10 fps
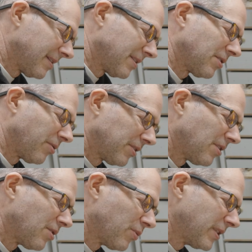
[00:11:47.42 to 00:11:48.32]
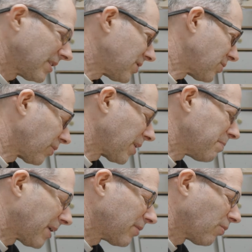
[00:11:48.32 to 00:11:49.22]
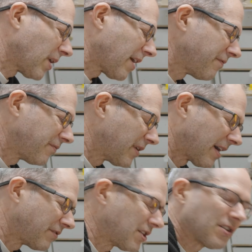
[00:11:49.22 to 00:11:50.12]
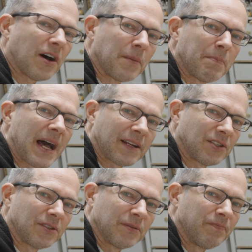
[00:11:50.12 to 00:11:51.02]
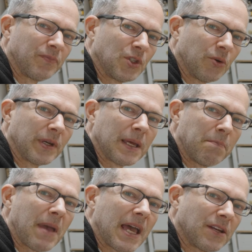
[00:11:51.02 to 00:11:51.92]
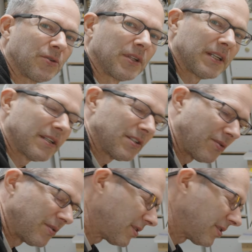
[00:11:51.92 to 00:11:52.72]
sorry, long-winded story, but what I've just gone back to doing it manually. So